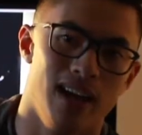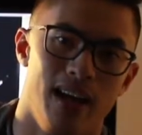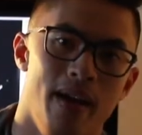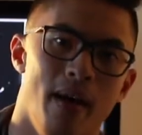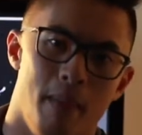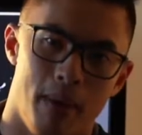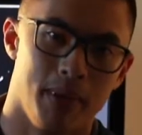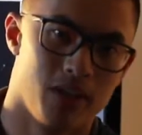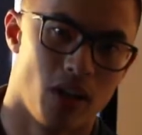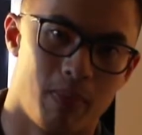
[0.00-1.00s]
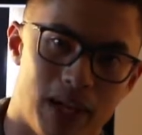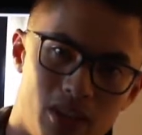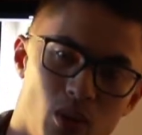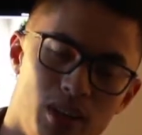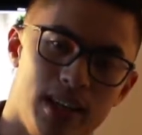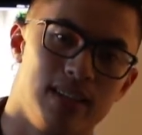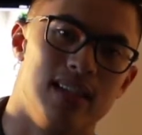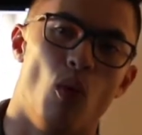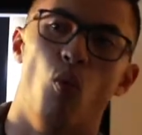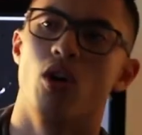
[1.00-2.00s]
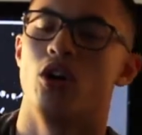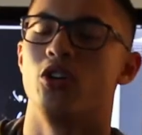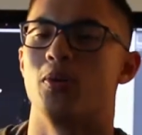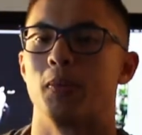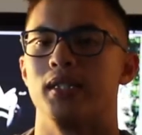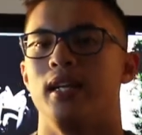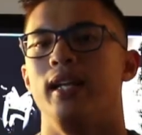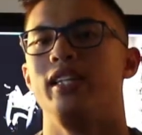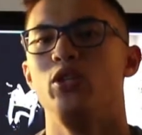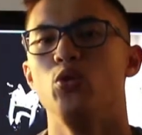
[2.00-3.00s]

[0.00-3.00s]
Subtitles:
not. I'm gonna talk about two things that 100%